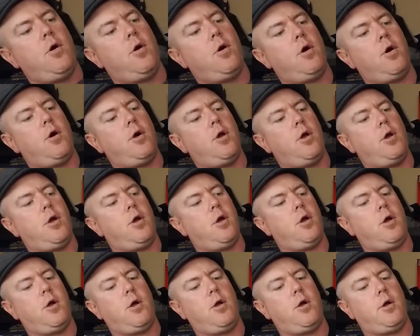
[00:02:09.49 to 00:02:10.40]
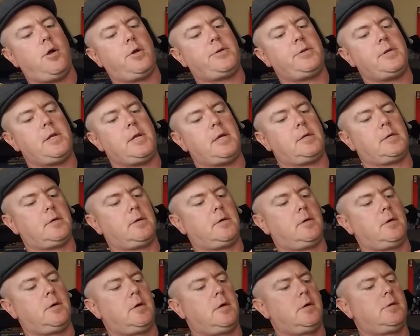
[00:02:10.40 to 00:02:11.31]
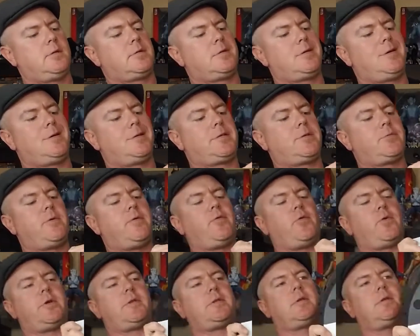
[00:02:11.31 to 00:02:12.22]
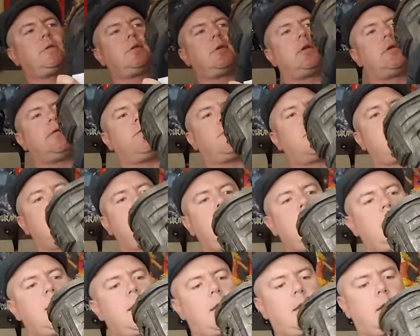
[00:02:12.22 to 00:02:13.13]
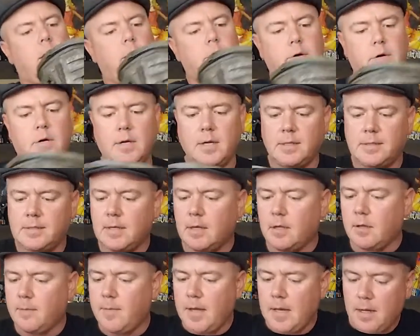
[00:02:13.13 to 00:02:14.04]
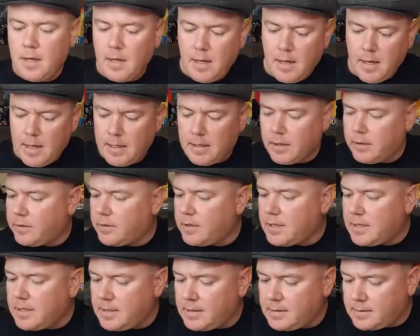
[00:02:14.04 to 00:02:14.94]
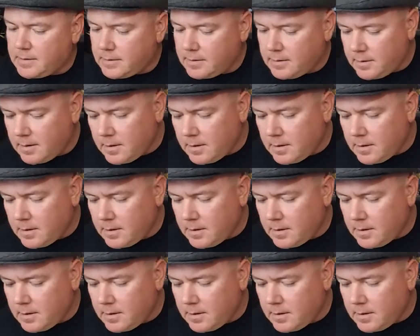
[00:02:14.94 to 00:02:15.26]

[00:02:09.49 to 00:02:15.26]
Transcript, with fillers: Oh yeah. That's neat. So that's 346 out of 800. I guess they only made a 800 of these,